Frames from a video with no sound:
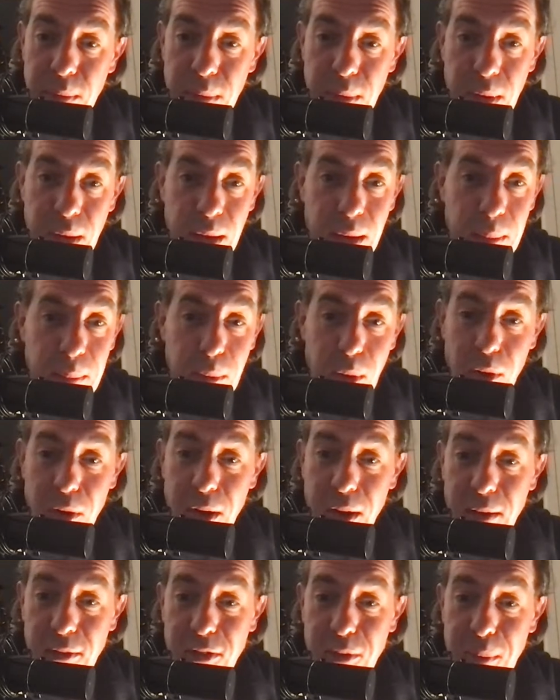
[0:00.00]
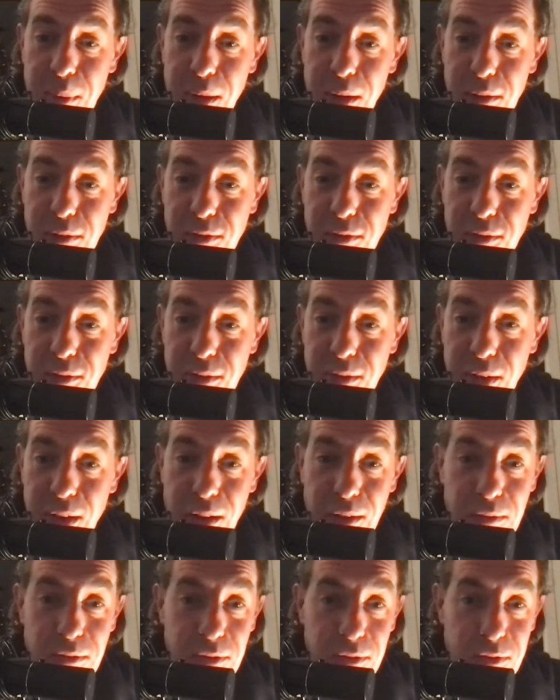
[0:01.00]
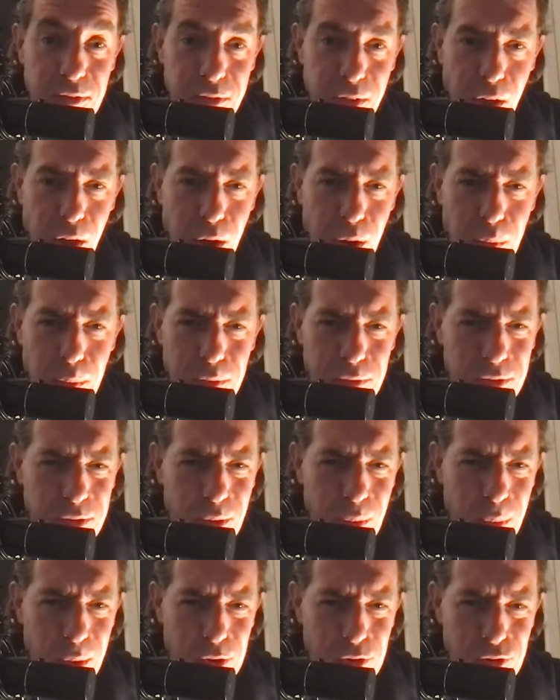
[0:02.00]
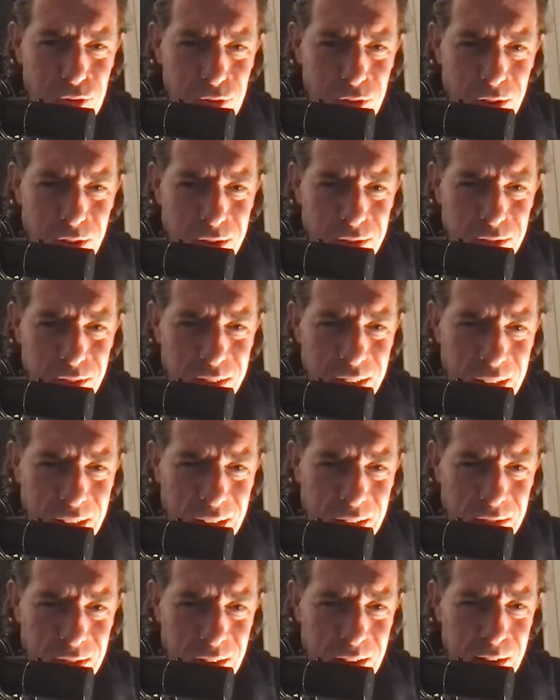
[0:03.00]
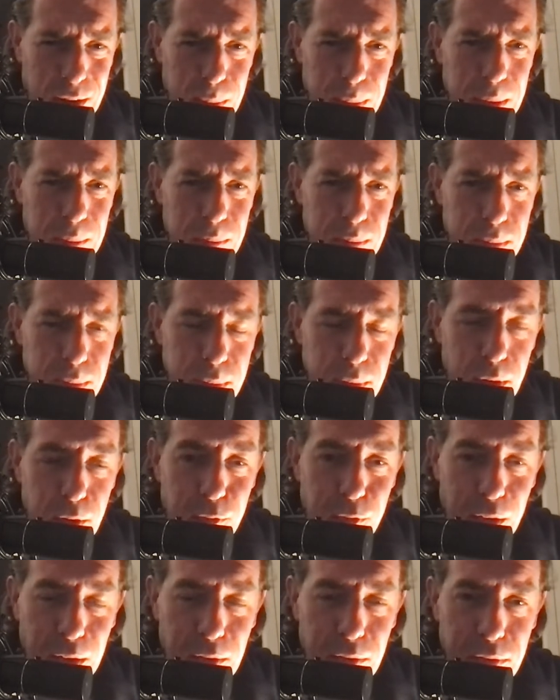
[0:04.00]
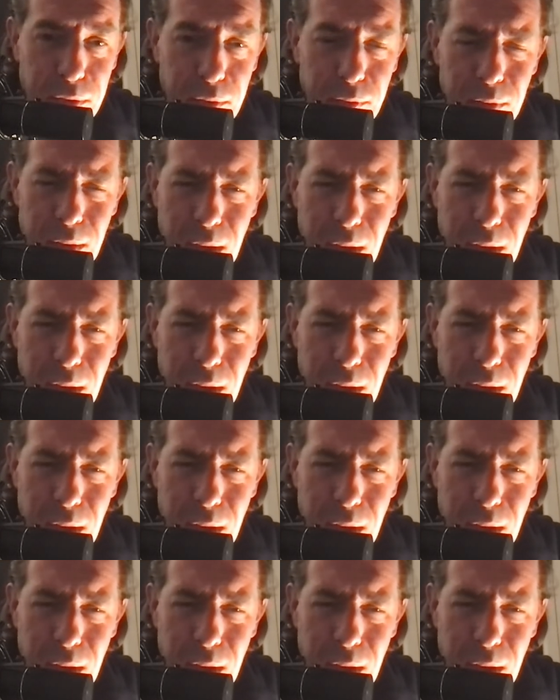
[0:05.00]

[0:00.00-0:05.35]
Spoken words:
not going to answer Sarah's question because I think that's a little bit offensive.